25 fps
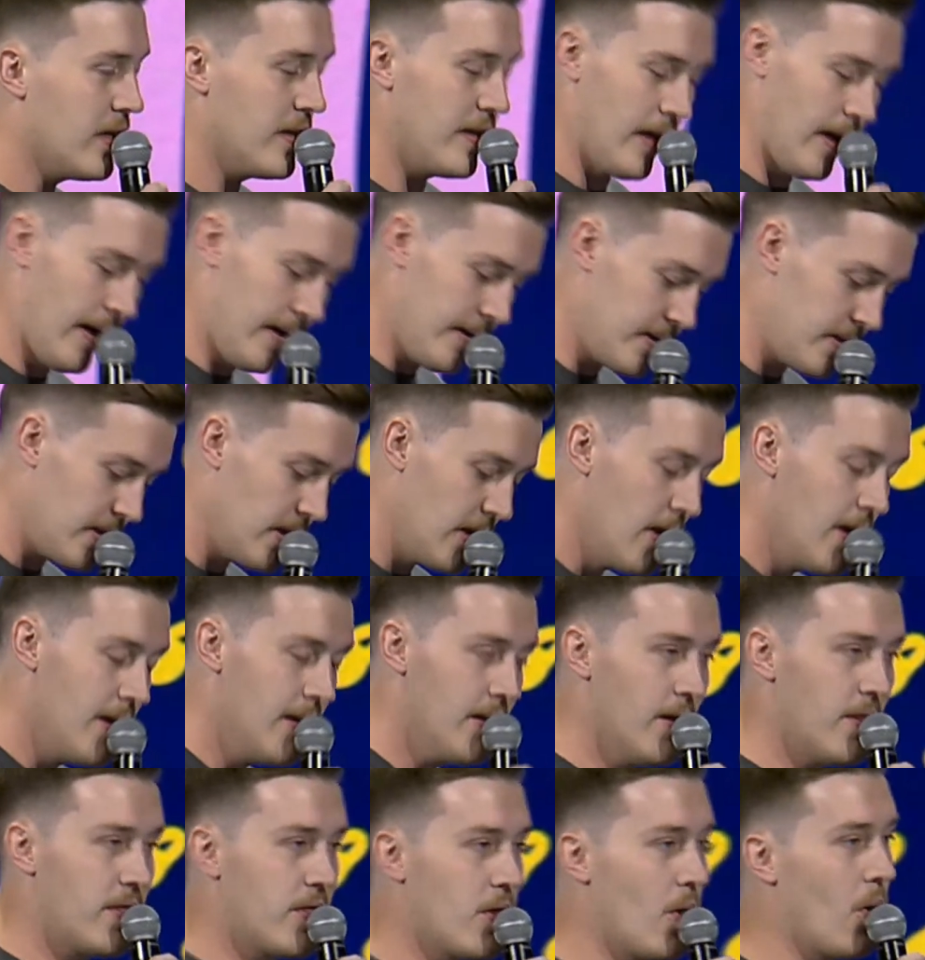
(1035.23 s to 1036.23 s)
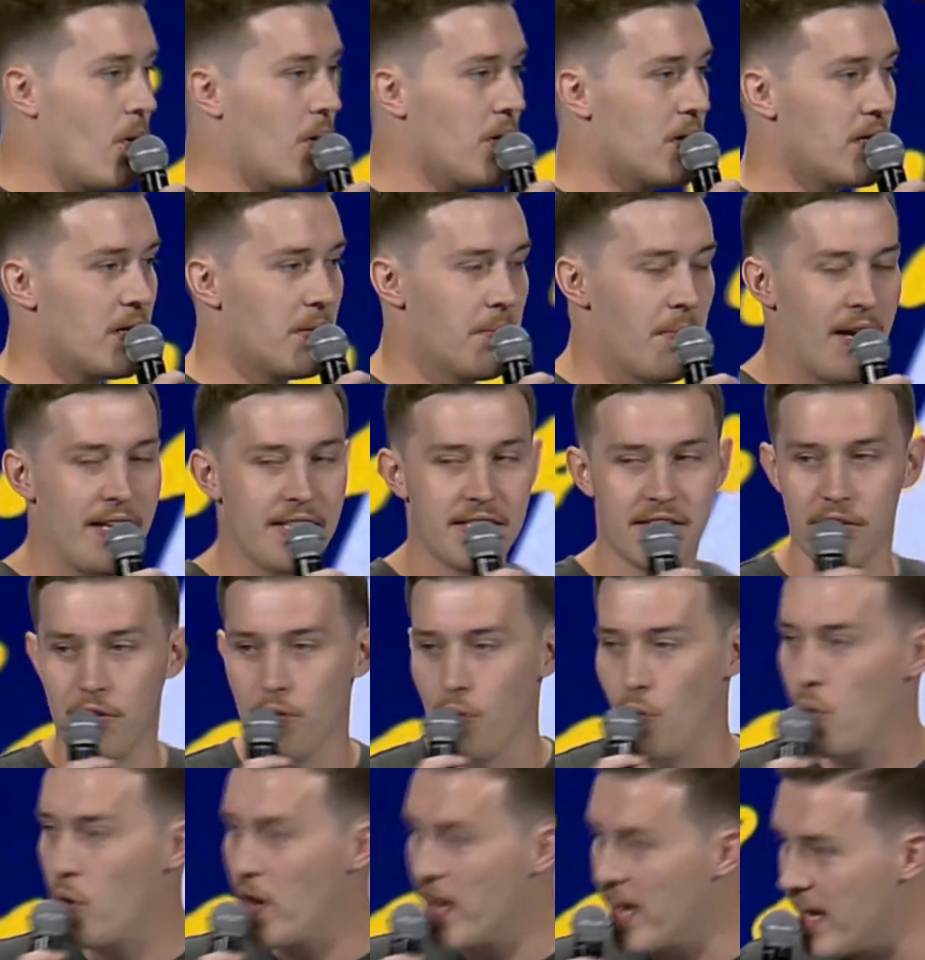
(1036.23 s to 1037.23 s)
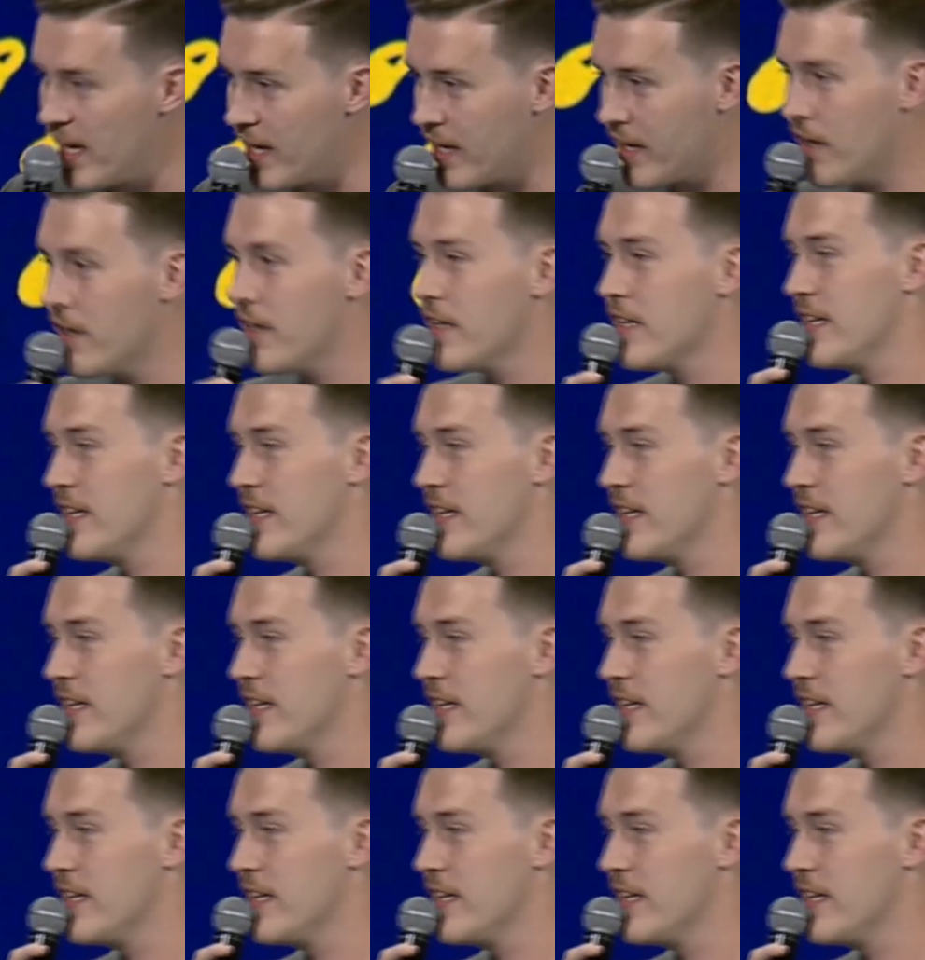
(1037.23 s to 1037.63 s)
Yes. The thorn makes you weak?